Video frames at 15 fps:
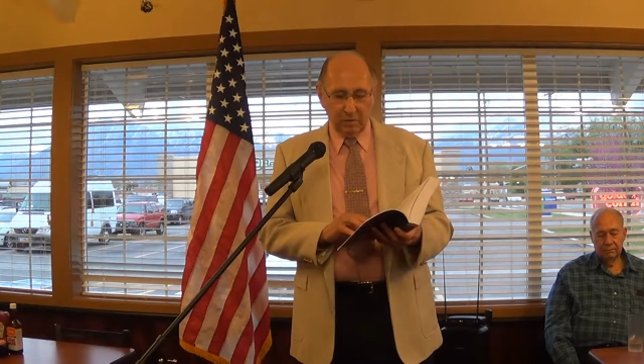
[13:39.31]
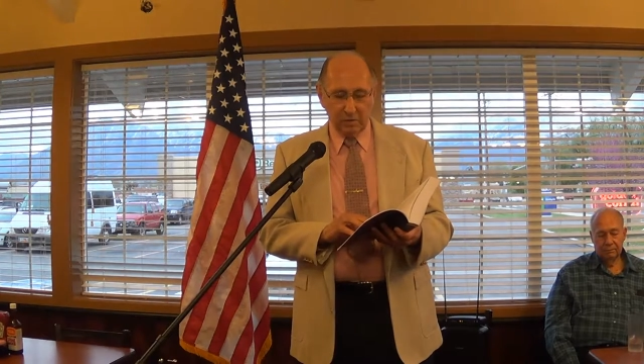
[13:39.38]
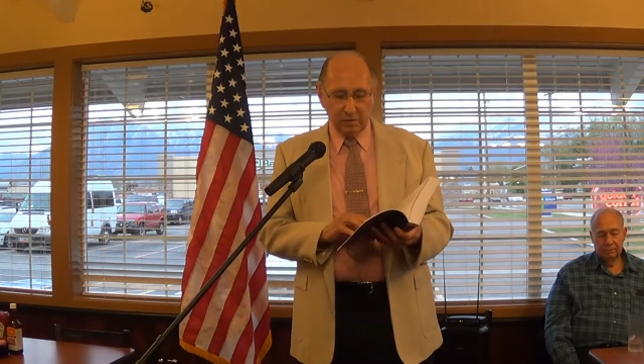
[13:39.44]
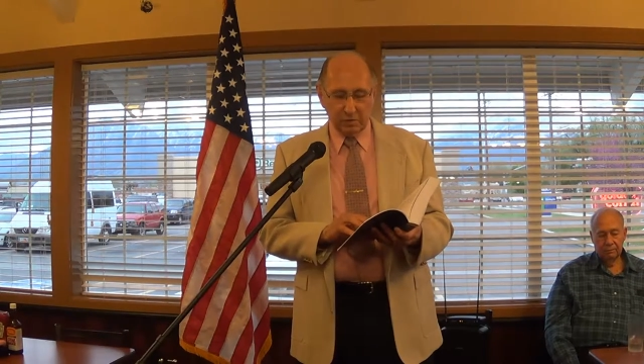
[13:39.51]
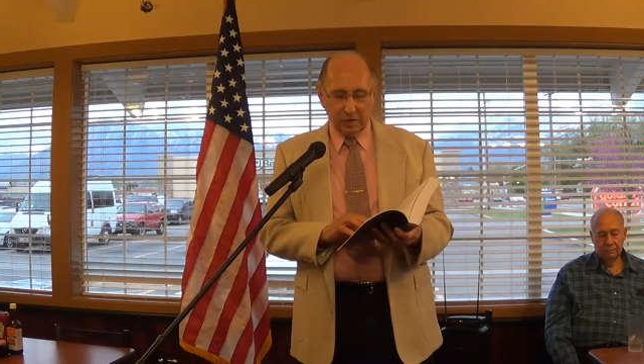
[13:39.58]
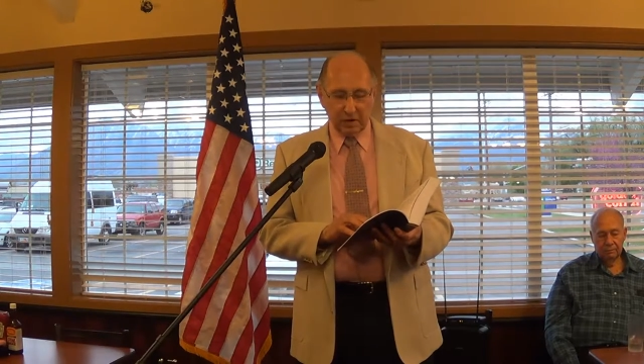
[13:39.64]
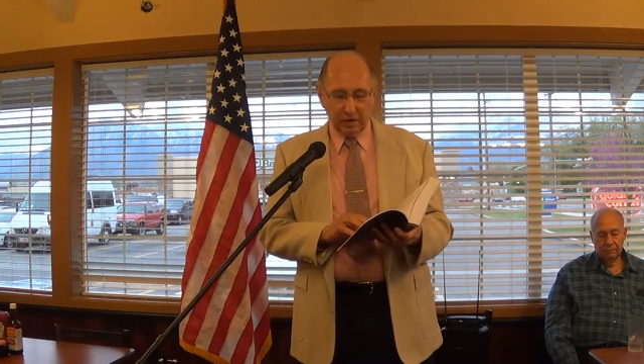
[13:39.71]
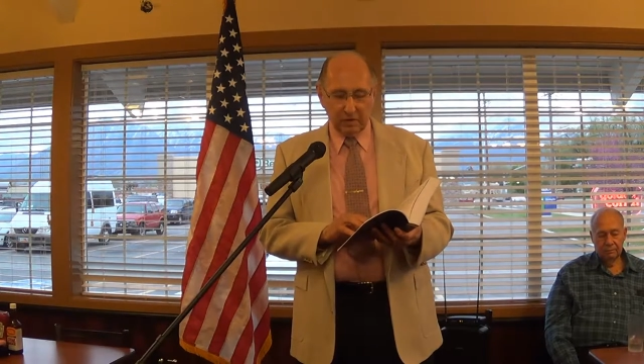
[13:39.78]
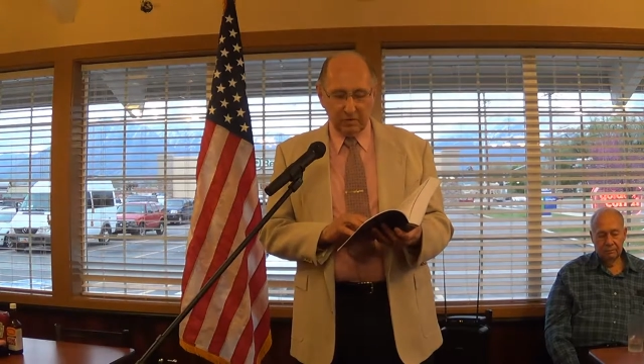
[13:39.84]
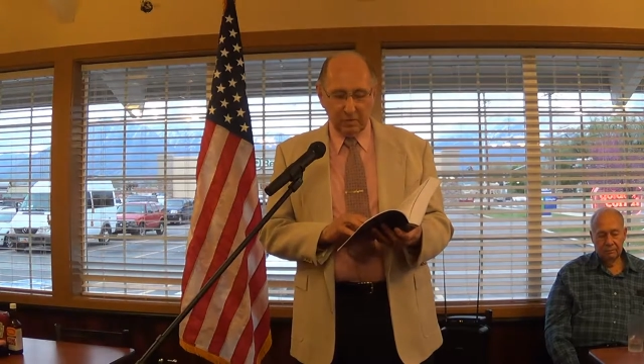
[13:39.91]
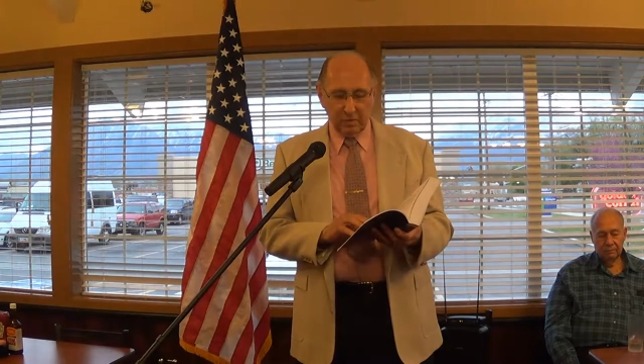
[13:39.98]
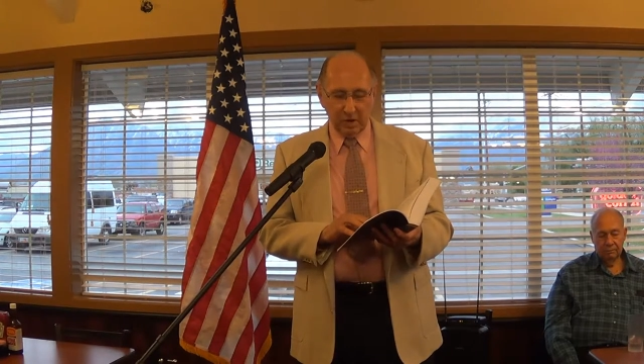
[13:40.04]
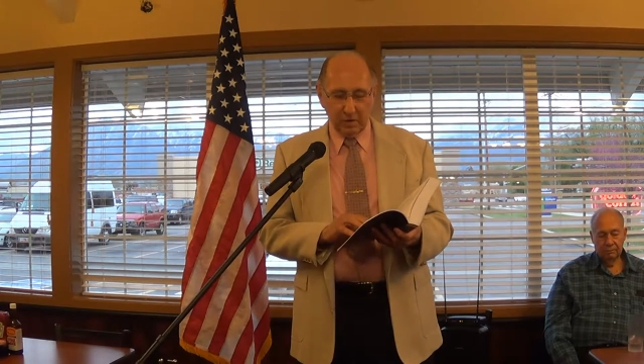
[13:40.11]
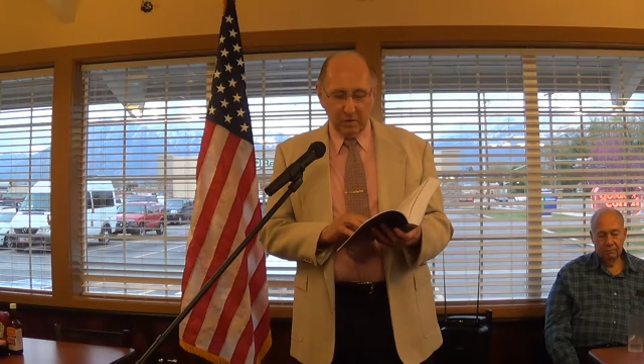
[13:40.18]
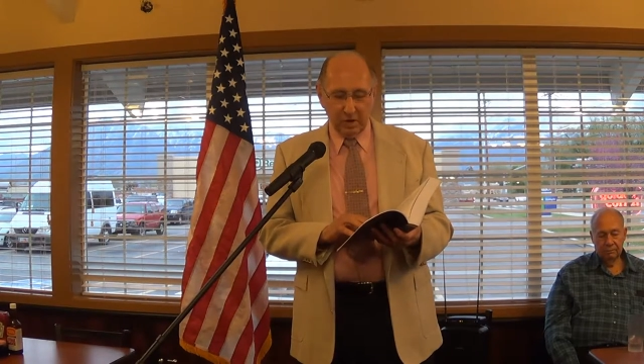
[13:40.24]
was relieved to
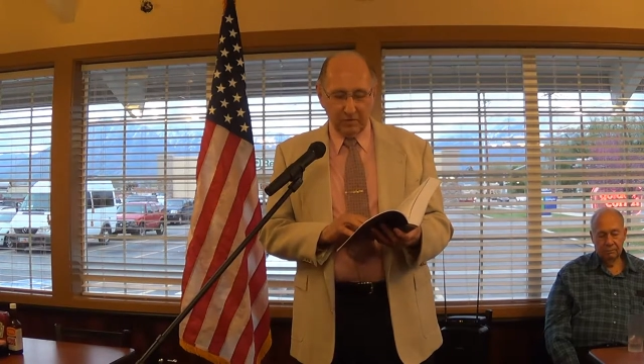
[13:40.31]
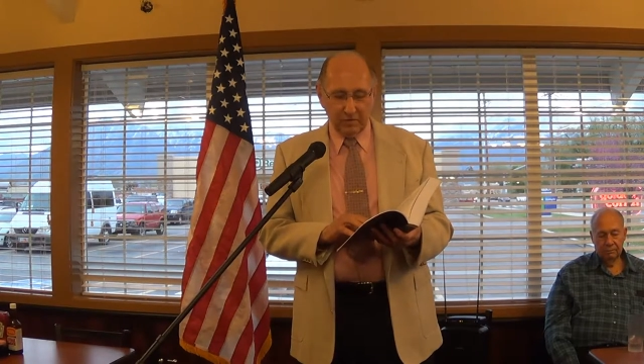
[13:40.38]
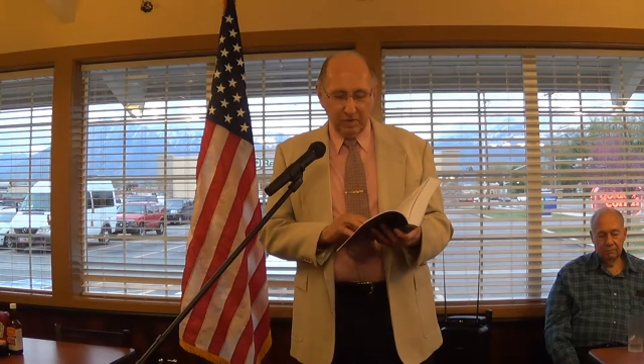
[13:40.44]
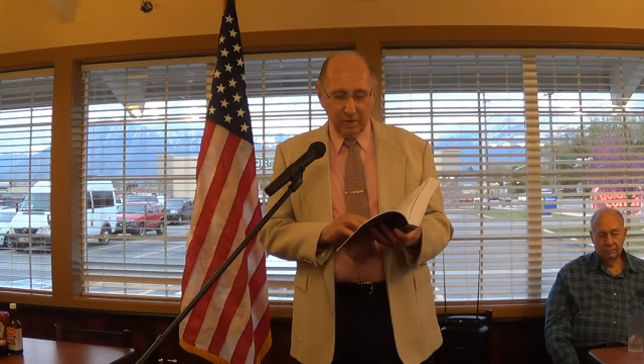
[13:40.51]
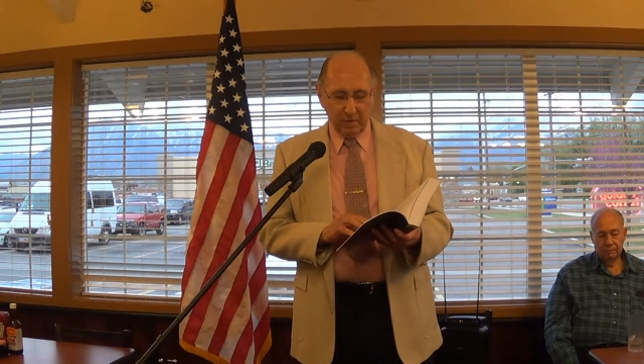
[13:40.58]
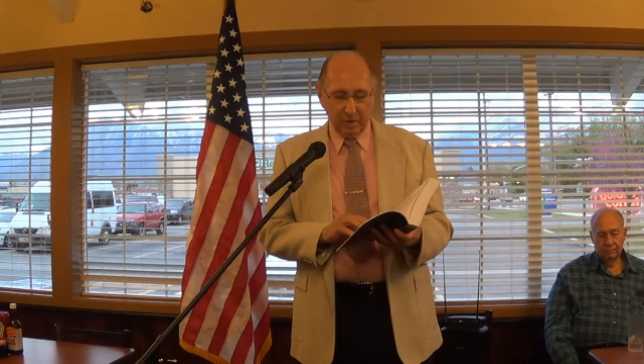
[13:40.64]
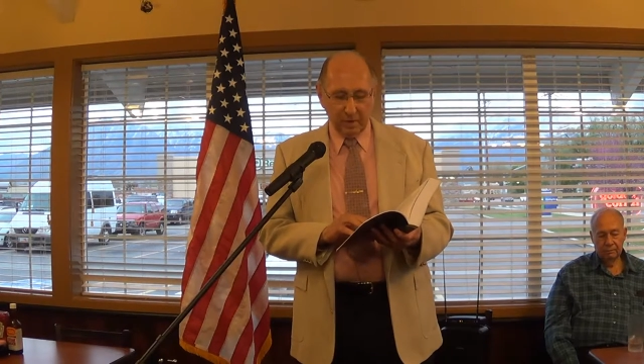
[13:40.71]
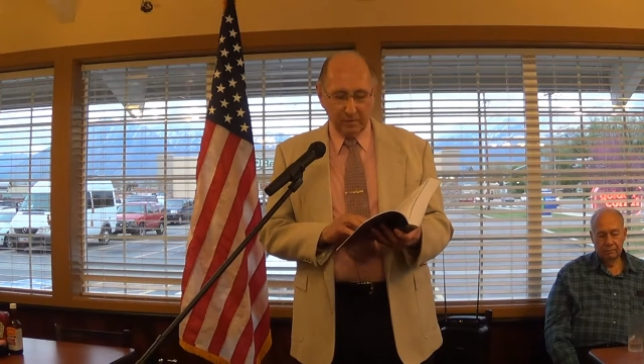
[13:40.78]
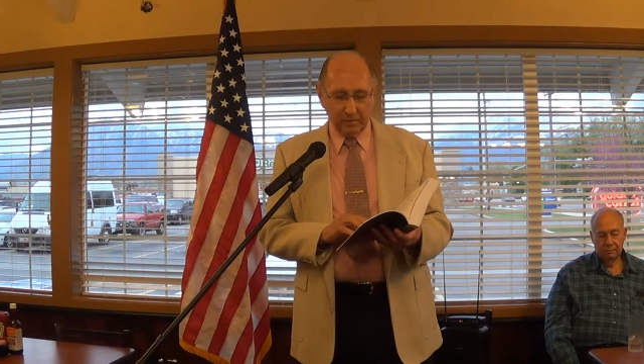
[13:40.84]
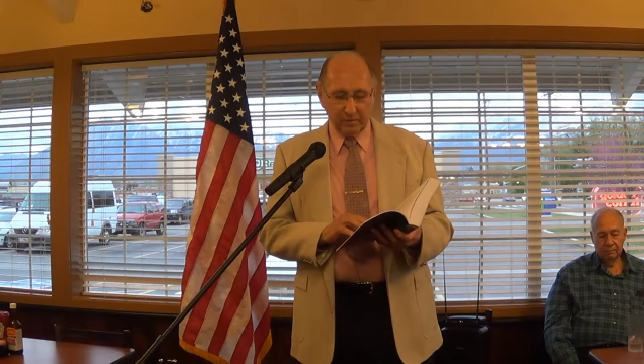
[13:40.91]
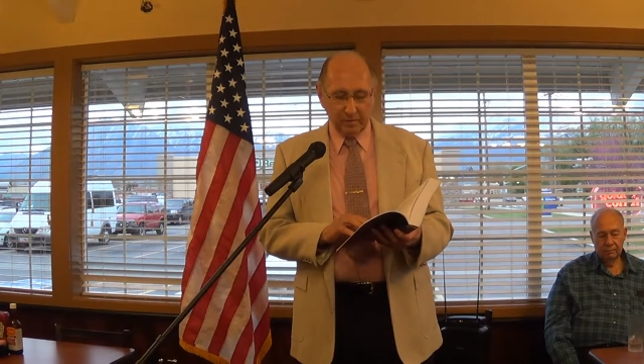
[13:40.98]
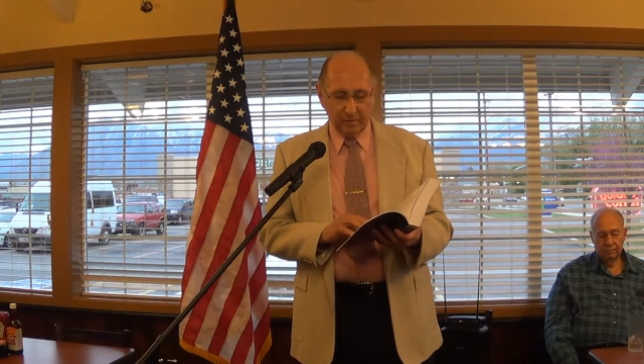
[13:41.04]
be away from it,